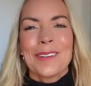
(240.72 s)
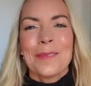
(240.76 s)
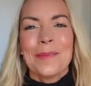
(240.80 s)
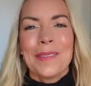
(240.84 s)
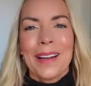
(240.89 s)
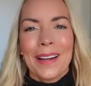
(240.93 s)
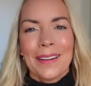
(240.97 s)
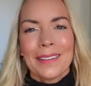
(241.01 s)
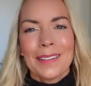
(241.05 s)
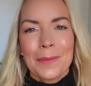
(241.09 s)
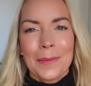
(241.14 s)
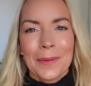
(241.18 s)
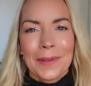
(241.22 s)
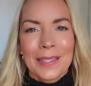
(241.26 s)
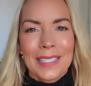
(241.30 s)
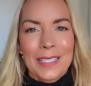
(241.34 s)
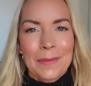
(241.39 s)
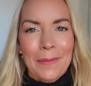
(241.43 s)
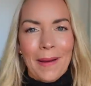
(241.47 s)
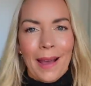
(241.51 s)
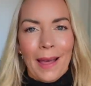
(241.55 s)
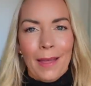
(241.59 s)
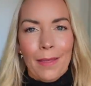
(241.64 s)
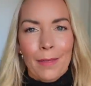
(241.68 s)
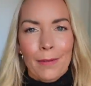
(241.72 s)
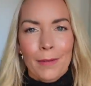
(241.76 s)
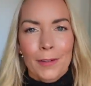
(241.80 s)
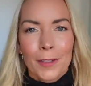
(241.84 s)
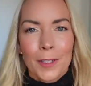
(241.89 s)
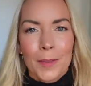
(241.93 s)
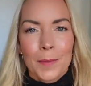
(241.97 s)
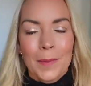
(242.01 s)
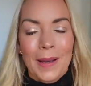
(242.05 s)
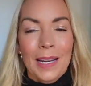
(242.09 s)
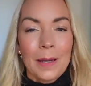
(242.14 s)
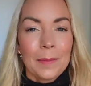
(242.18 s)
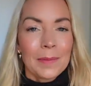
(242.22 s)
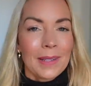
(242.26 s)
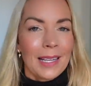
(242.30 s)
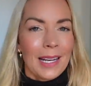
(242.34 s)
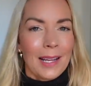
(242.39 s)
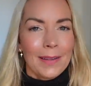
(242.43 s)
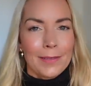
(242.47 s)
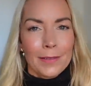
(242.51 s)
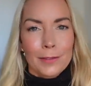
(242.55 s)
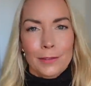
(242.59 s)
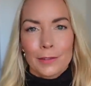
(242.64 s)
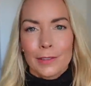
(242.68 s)
I'm now in the boys' bathroom and I'm gonna
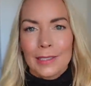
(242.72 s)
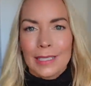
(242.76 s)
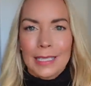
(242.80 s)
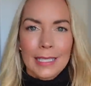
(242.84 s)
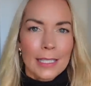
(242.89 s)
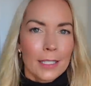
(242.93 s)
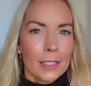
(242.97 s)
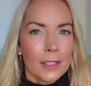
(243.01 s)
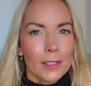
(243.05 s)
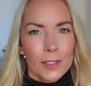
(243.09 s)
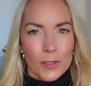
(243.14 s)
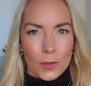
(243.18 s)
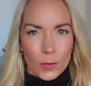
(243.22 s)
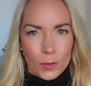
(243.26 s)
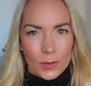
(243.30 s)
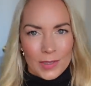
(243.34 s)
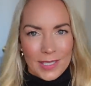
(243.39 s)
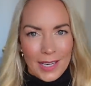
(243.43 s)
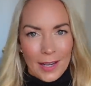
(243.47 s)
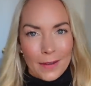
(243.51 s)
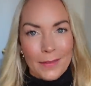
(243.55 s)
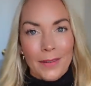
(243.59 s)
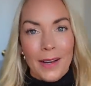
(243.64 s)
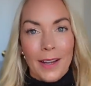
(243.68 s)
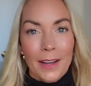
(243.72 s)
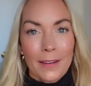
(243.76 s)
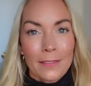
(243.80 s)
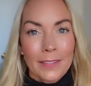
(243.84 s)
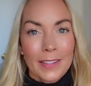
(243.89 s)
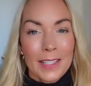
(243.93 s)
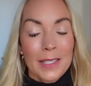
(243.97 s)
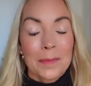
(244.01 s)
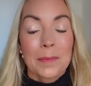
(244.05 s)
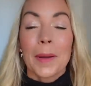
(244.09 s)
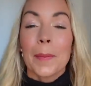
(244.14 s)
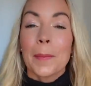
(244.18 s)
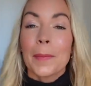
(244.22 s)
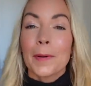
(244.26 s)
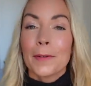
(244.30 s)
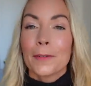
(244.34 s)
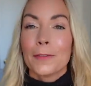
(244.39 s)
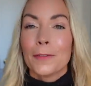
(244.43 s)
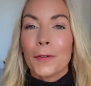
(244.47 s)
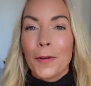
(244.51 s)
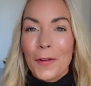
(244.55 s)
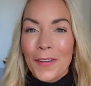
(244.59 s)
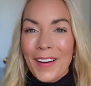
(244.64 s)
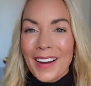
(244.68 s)
have a really good sort out of it. But
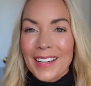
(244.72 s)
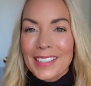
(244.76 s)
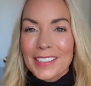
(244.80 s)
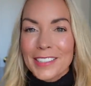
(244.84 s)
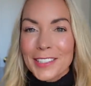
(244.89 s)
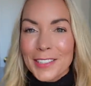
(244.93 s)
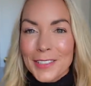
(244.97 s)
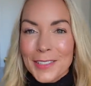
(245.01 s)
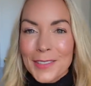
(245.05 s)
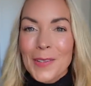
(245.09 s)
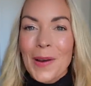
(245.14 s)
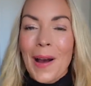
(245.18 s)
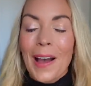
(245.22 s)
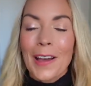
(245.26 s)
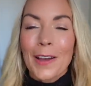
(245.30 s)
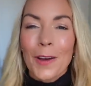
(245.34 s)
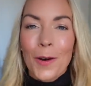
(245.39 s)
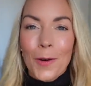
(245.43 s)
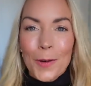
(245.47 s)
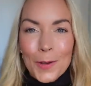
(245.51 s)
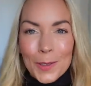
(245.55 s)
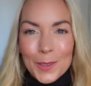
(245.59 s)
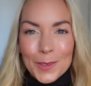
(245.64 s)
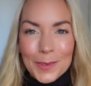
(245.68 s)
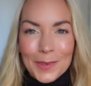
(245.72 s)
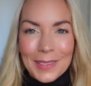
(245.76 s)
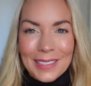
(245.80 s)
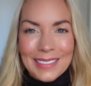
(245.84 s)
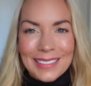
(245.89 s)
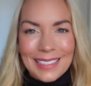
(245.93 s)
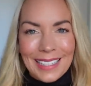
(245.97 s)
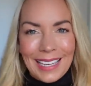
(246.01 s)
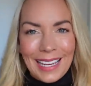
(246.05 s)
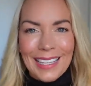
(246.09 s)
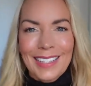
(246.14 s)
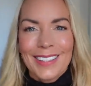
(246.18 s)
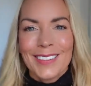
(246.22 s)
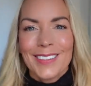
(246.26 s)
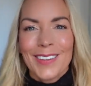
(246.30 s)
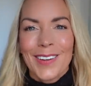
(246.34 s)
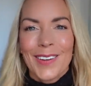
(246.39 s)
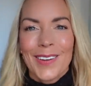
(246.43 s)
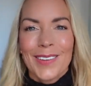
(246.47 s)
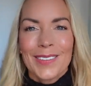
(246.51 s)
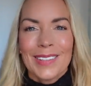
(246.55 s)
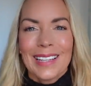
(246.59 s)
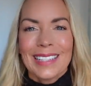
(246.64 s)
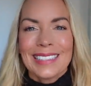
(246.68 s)
before I do, I also wanted to let you
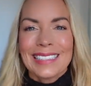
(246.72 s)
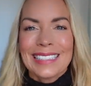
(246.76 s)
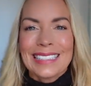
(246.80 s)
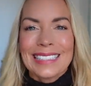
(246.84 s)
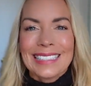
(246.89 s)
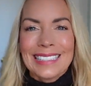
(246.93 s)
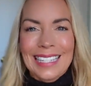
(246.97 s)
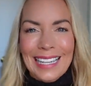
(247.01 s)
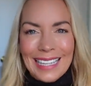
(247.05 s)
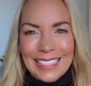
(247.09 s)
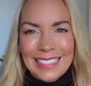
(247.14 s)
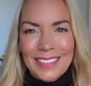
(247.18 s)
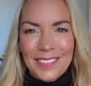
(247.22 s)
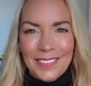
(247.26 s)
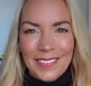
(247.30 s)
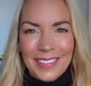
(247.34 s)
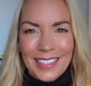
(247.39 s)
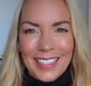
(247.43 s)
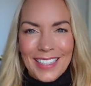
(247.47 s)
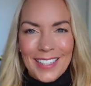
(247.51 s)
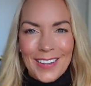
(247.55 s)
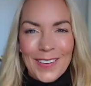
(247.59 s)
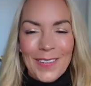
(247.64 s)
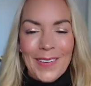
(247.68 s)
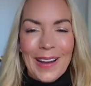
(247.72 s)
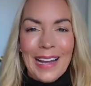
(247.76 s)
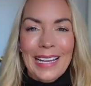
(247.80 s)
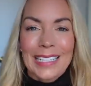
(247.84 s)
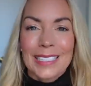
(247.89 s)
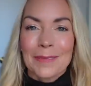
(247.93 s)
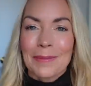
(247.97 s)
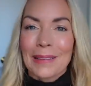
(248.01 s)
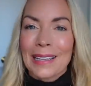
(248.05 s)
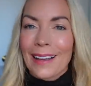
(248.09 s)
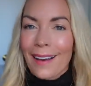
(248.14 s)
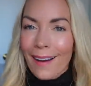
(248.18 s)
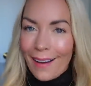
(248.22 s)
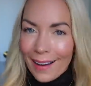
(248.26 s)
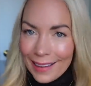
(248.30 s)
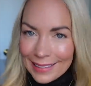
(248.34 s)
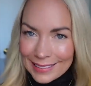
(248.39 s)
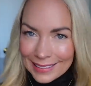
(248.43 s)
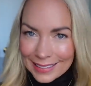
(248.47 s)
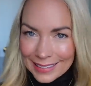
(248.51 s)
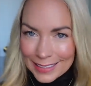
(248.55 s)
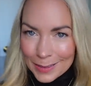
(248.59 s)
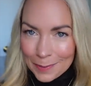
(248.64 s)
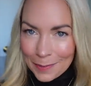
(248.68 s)
know that today's video has been
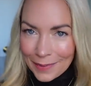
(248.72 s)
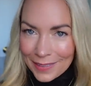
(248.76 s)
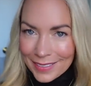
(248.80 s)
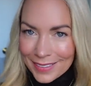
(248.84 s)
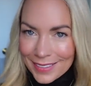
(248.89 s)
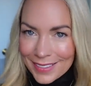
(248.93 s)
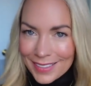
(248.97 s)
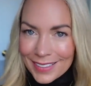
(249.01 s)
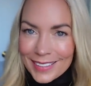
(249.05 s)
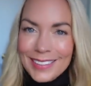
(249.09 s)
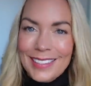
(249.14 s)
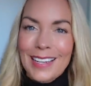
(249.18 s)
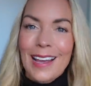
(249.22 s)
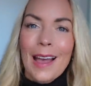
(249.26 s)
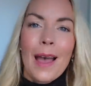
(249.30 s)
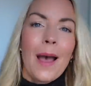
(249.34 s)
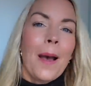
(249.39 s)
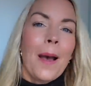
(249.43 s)
kindly sponsored